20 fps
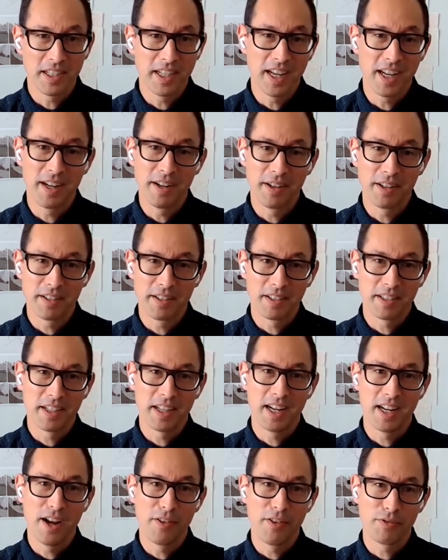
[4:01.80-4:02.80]
to
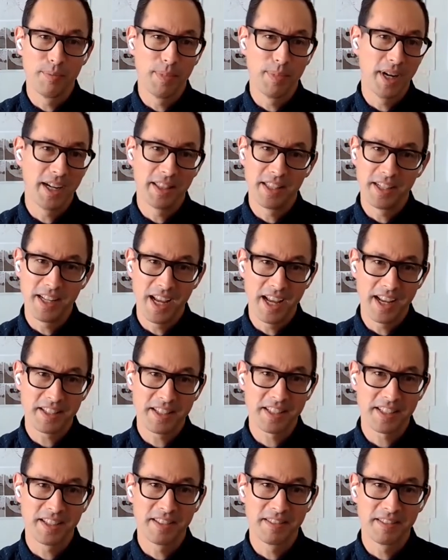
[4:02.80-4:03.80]
get out from behind the
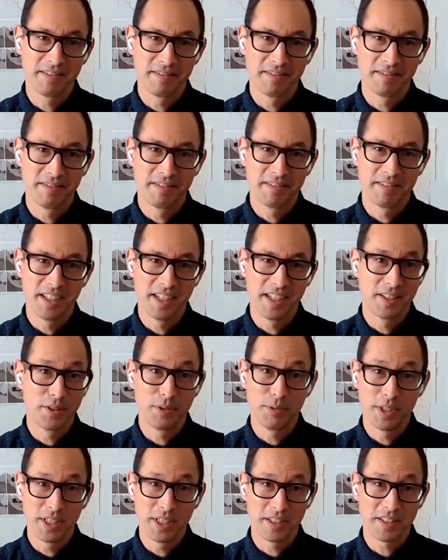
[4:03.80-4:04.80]
desk and
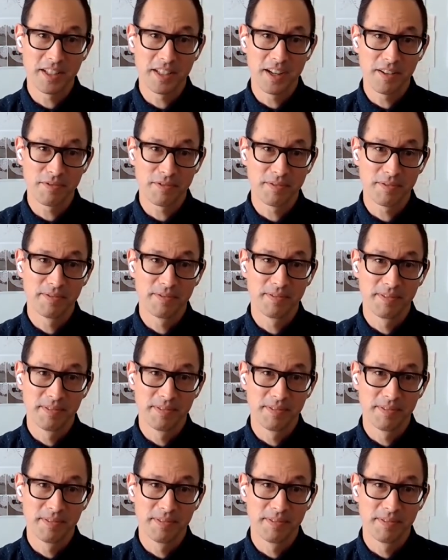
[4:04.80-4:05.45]
do real stuff.